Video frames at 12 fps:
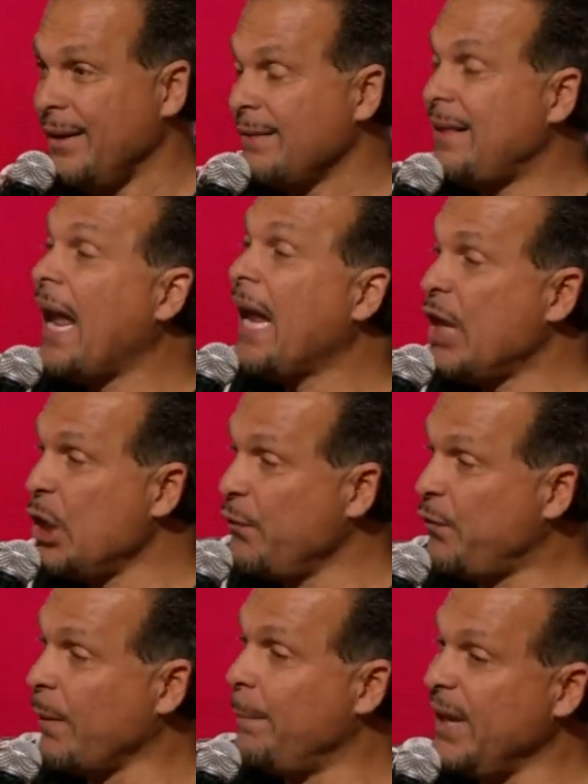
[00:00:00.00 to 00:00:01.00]
Thank you
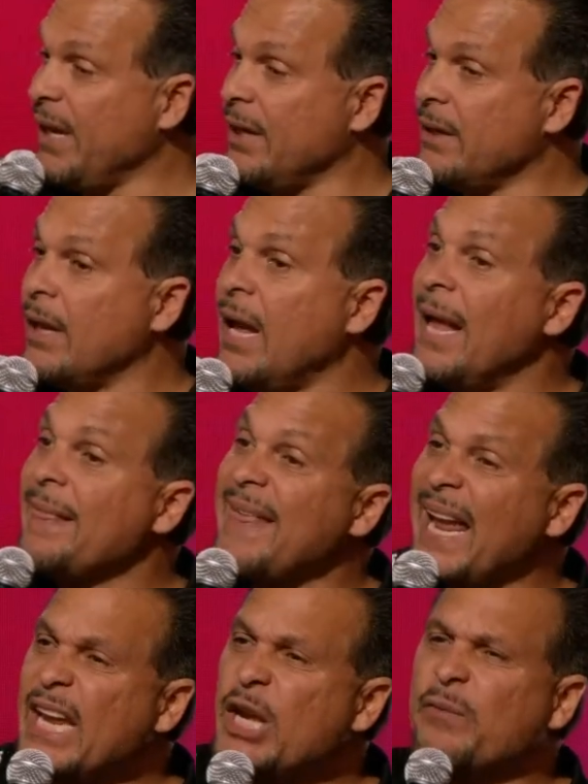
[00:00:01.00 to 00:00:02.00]
for
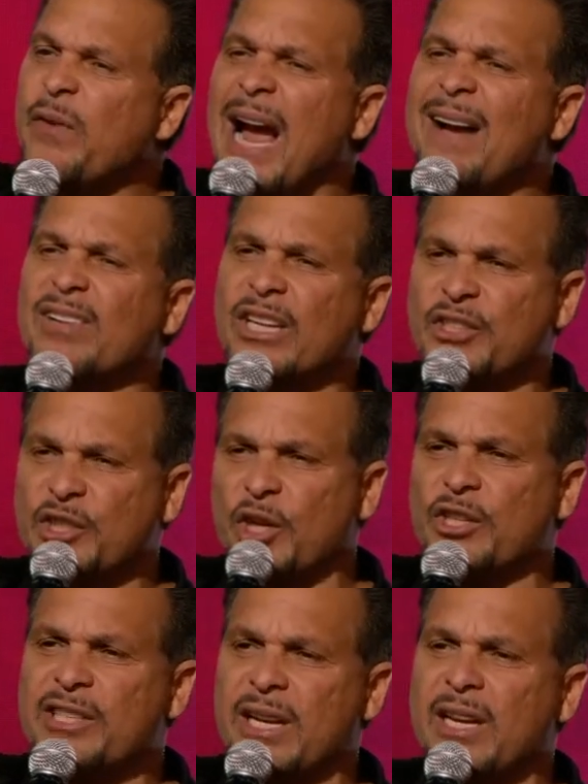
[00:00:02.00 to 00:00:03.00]
having a
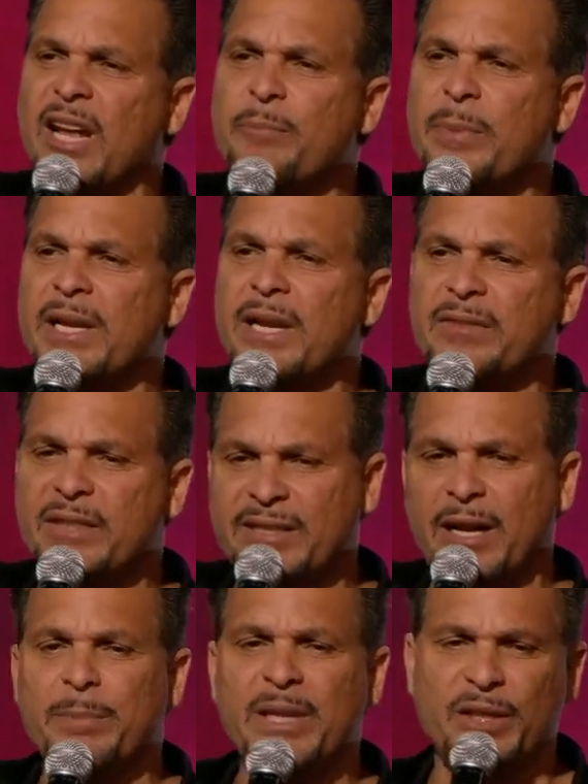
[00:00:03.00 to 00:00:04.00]
church that loved me enough to tell
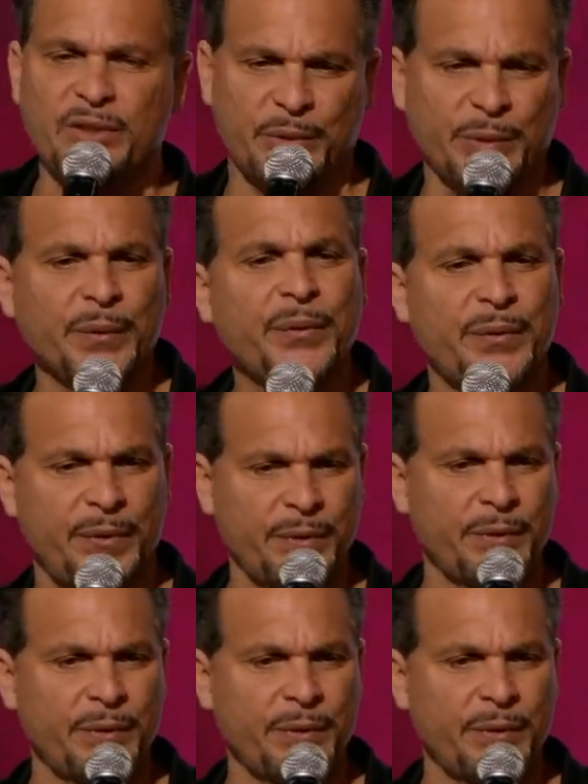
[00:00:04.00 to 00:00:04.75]
me the truth.